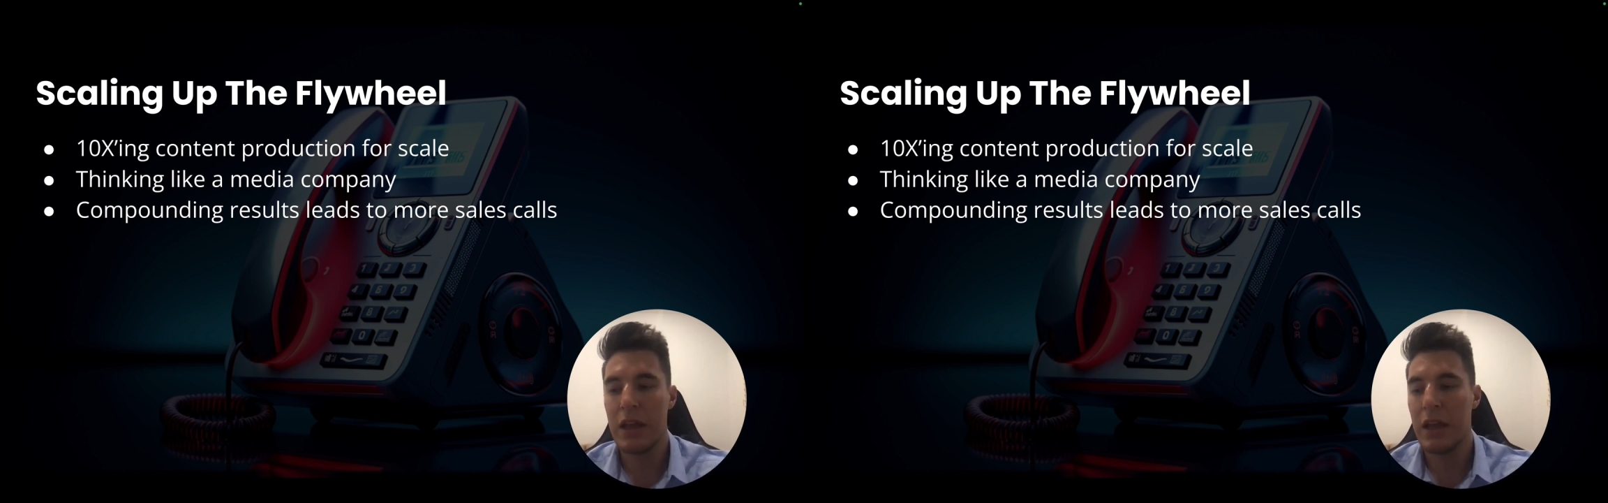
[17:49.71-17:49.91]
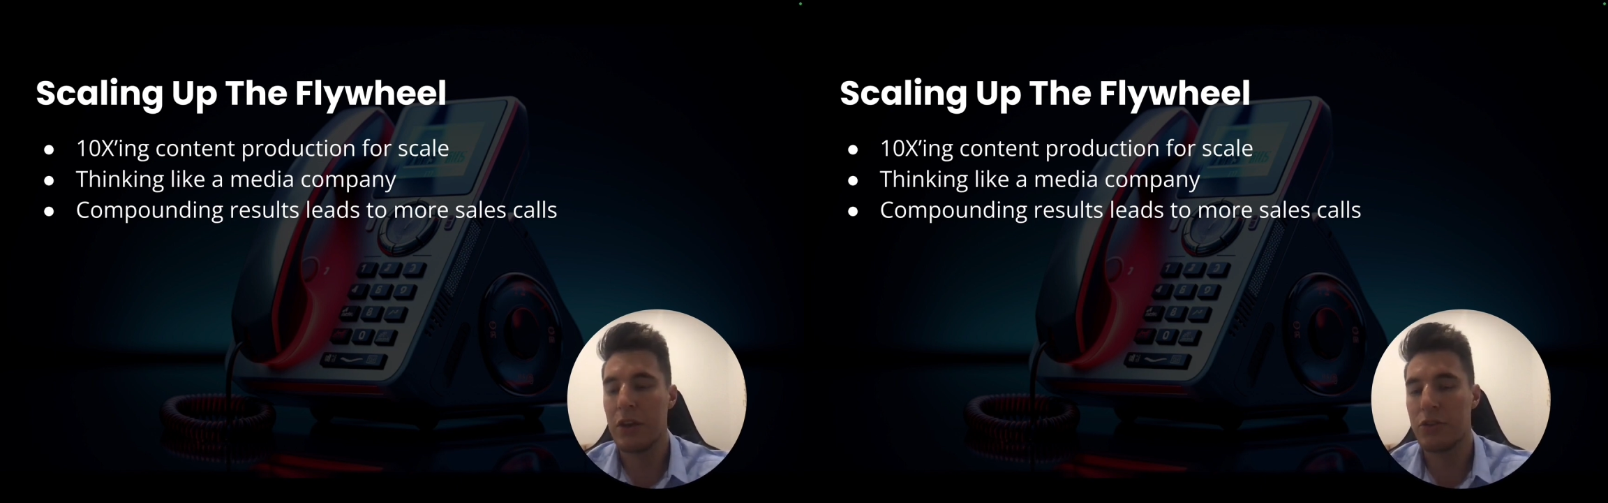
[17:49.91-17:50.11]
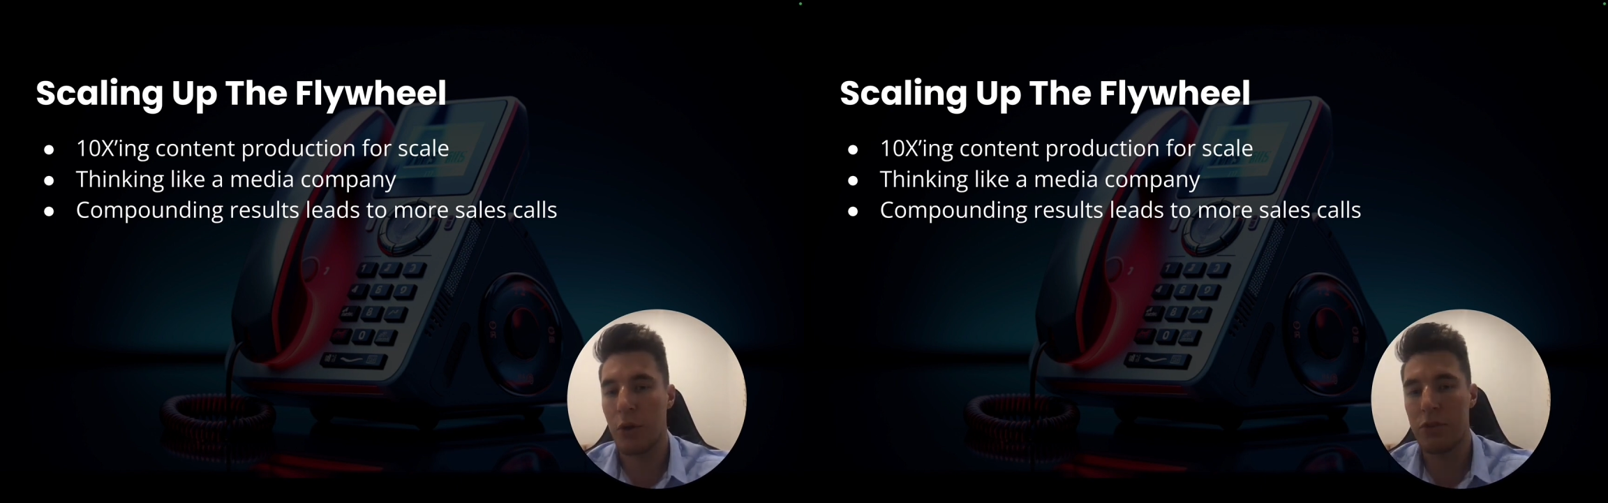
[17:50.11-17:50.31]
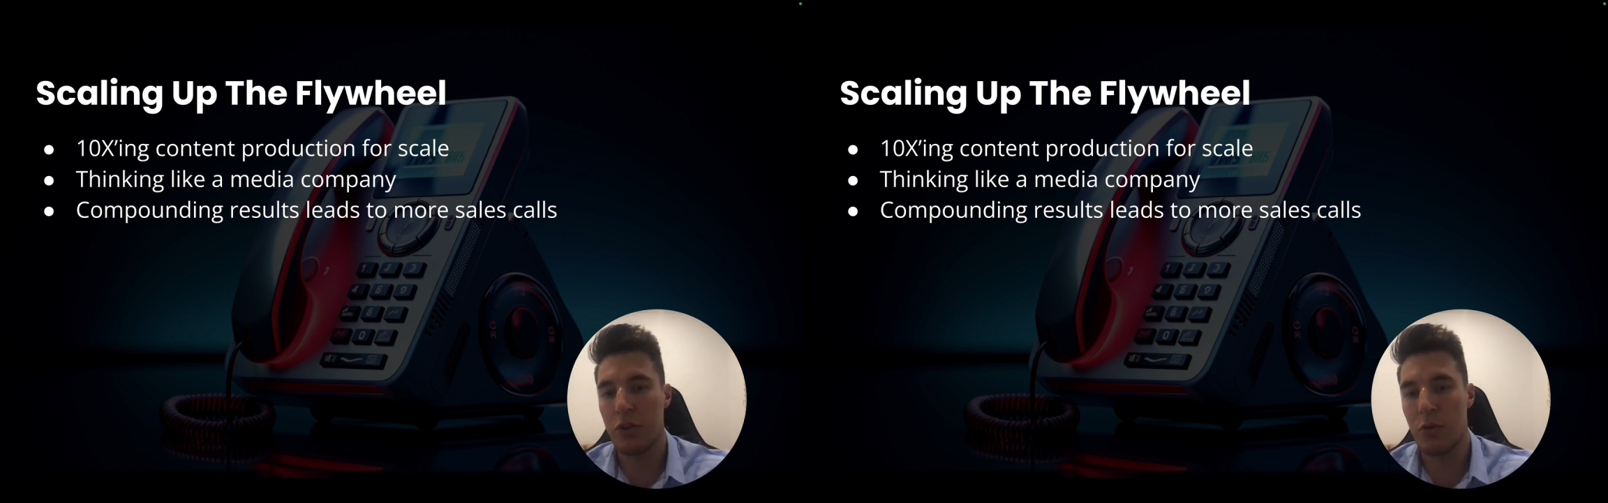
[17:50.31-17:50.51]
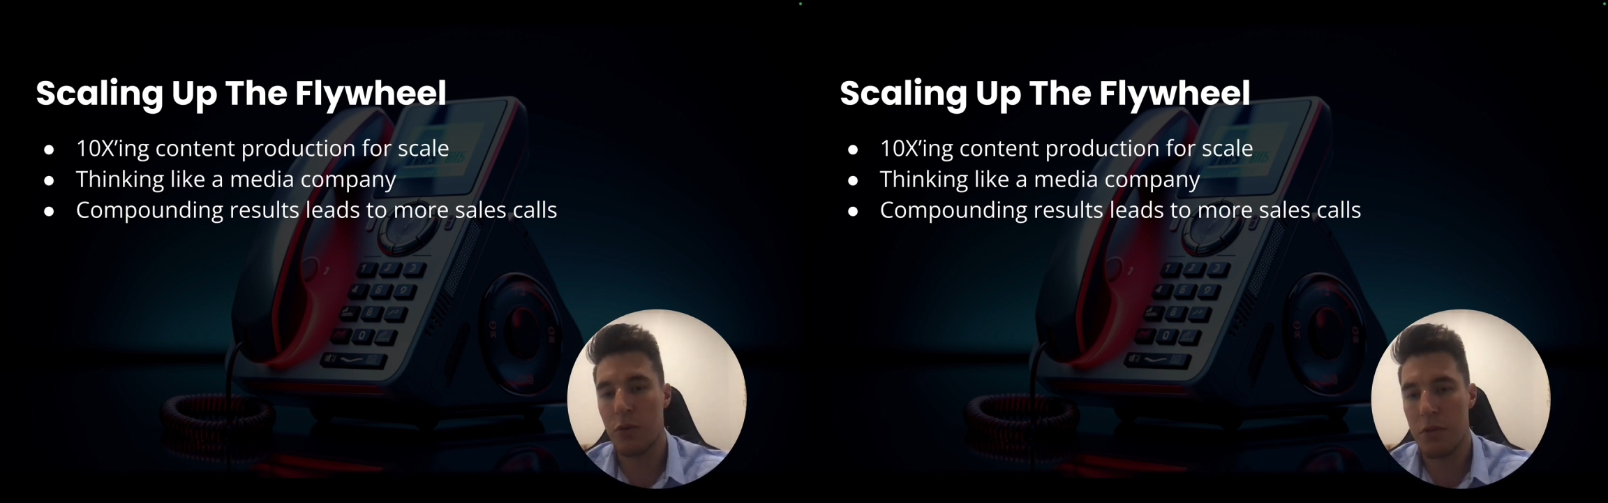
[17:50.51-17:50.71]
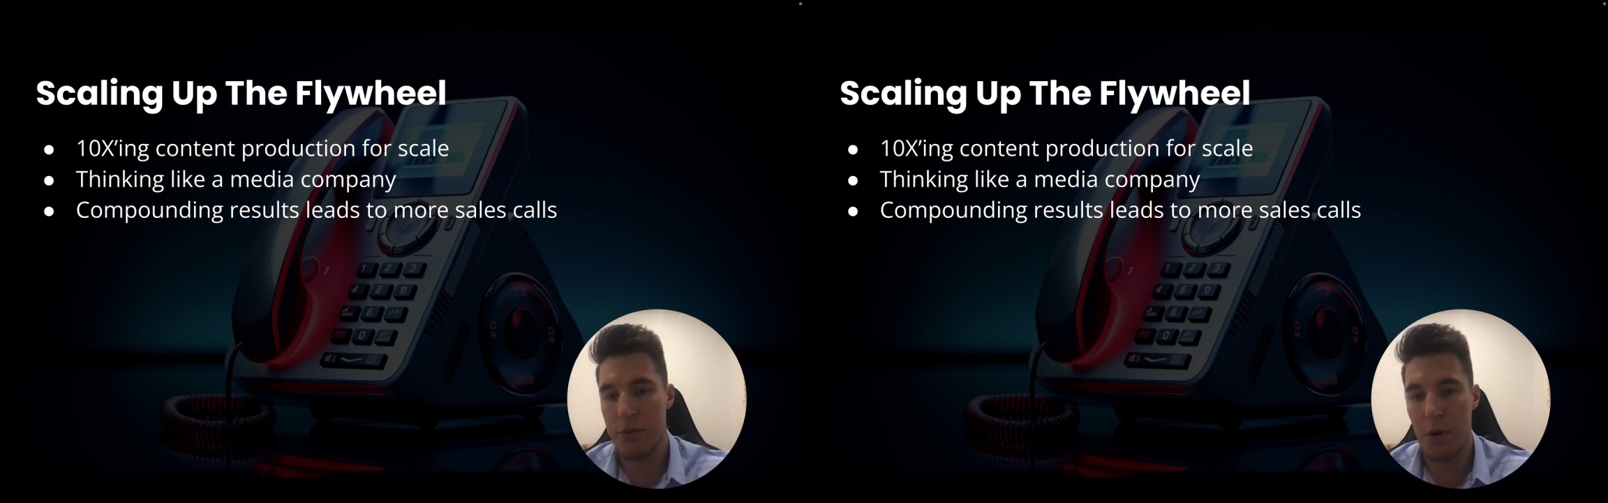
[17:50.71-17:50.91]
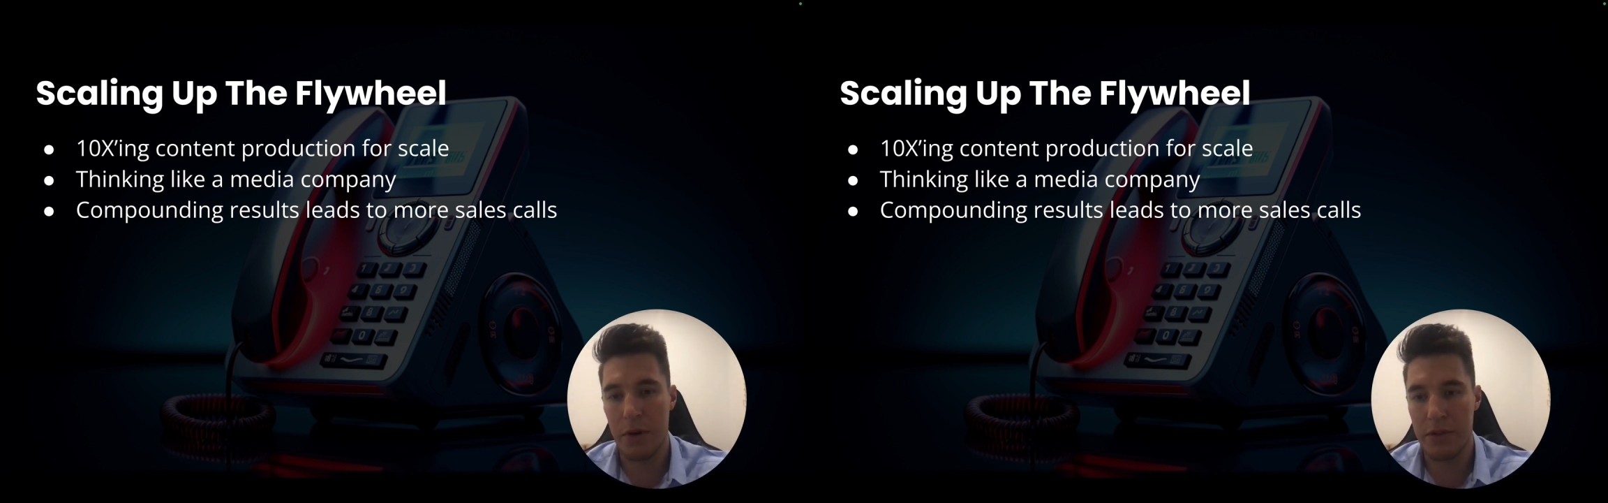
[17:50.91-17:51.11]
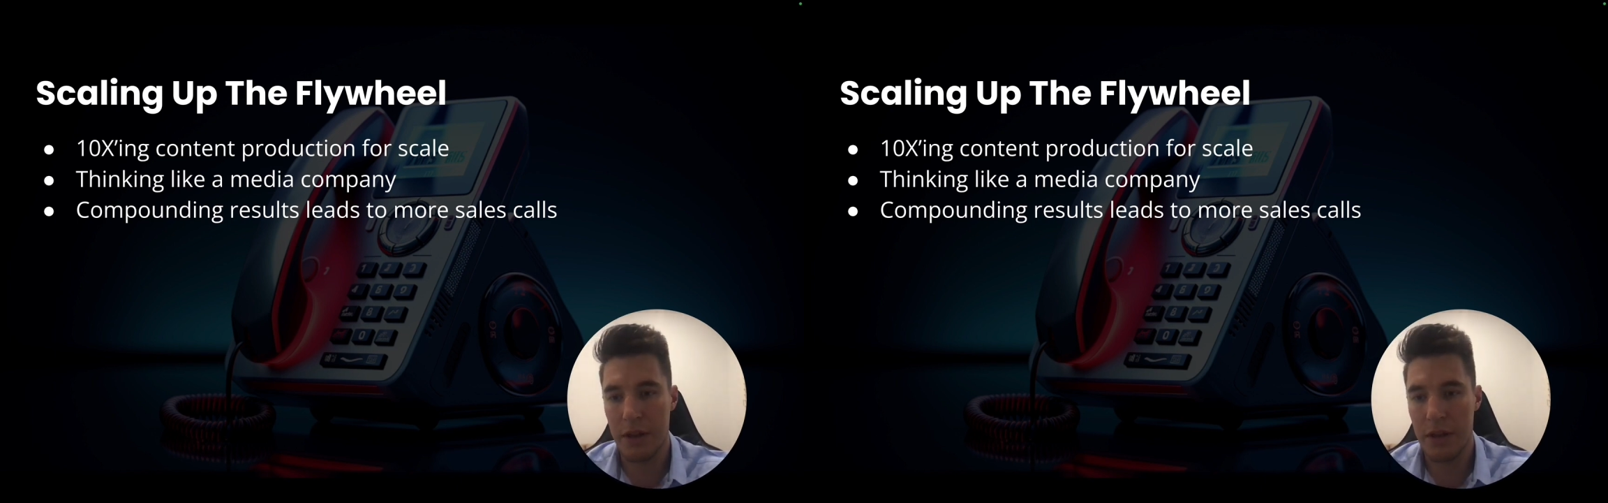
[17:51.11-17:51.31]
It shows that you're an
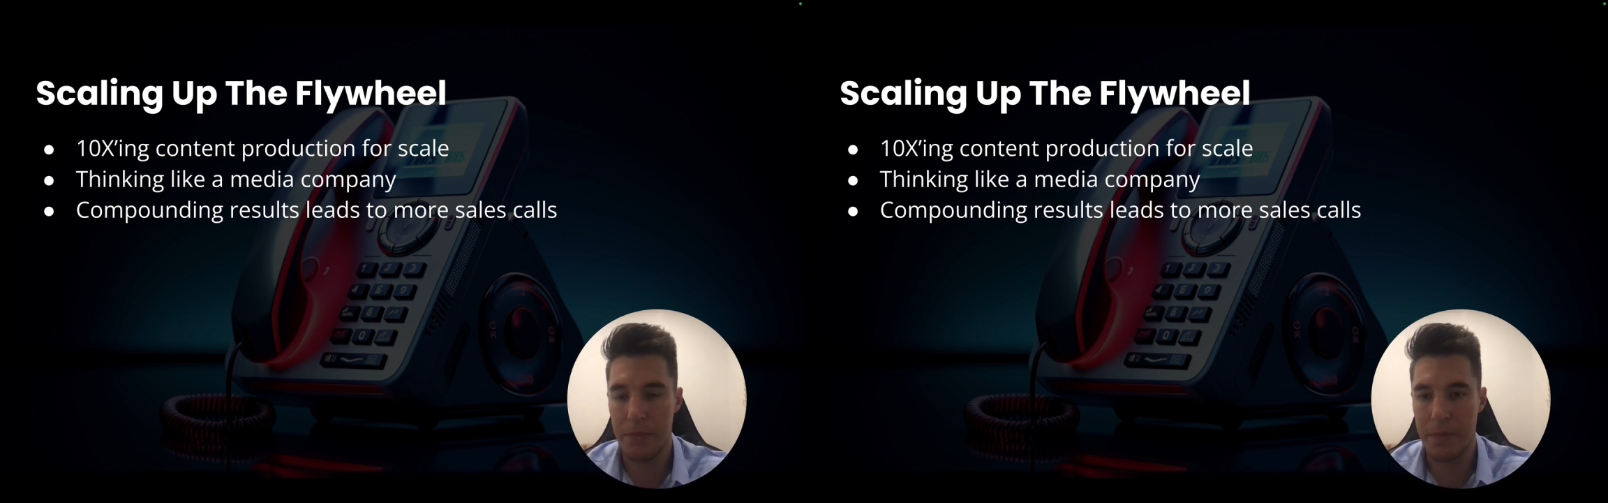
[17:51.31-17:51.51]
authority.